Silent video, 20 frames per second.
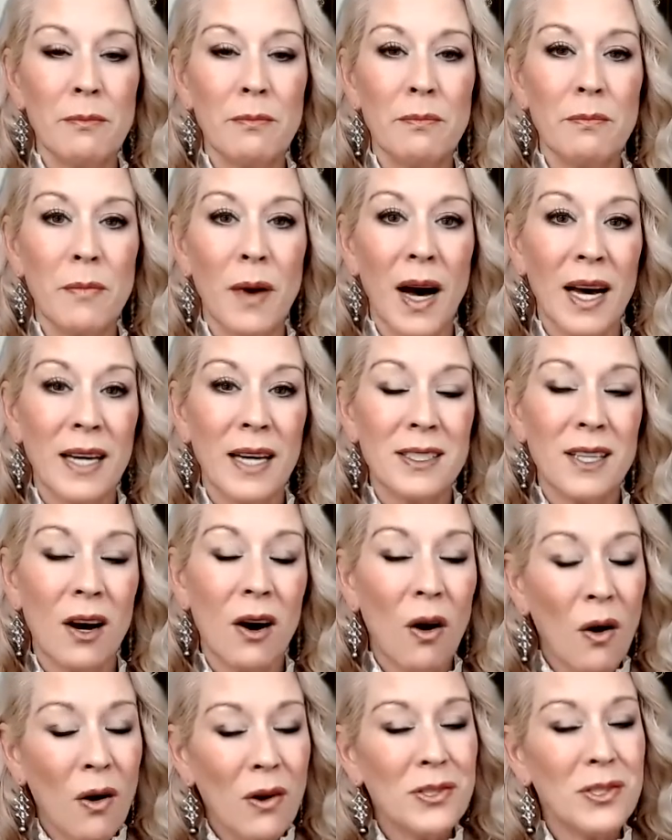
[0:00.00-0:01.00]
but
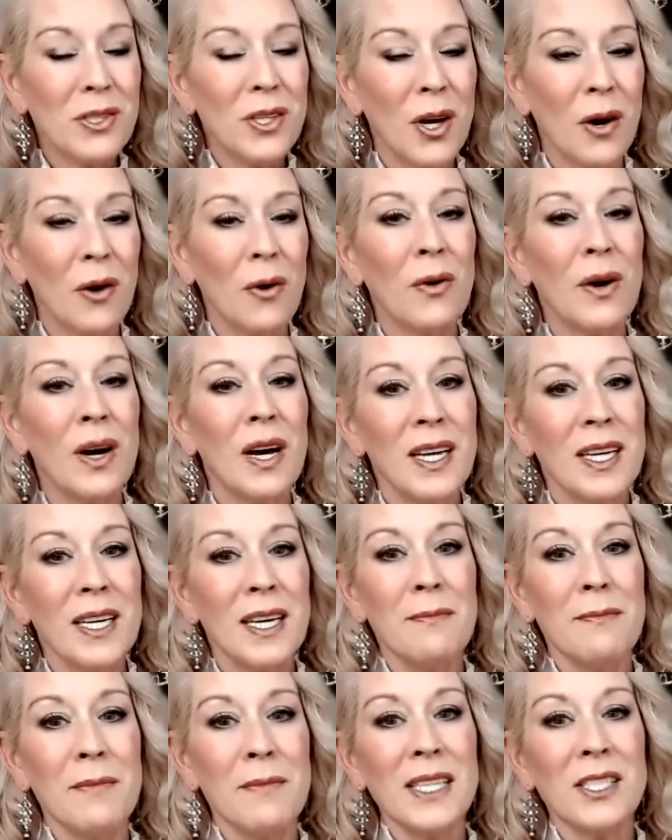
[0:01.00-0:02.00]
also
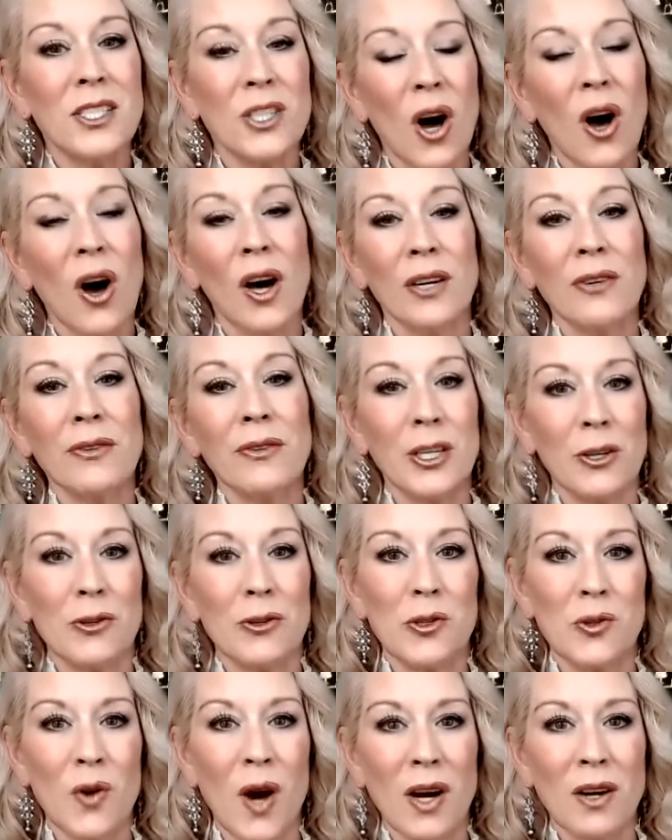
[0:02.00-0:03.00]
commit to honoring your
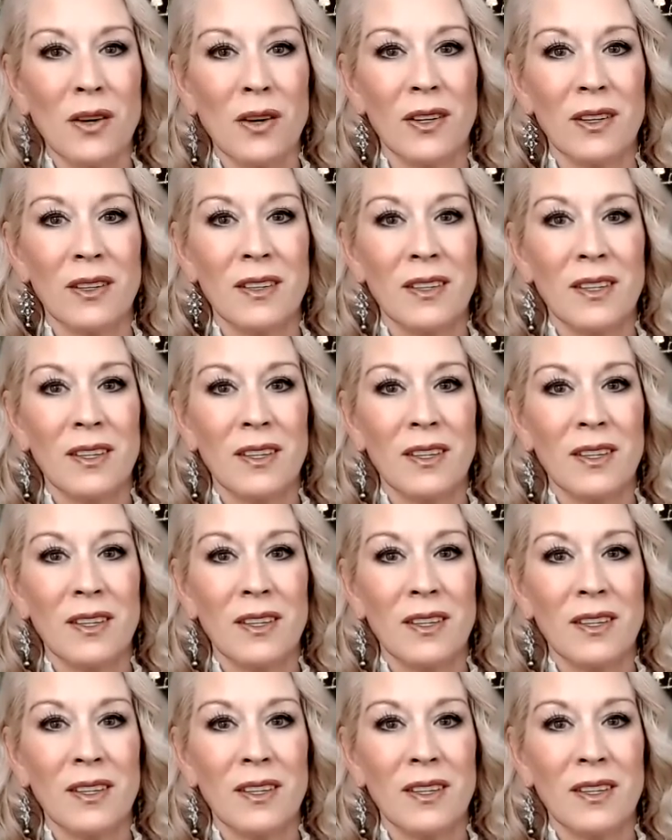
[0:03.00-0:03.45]
struggle.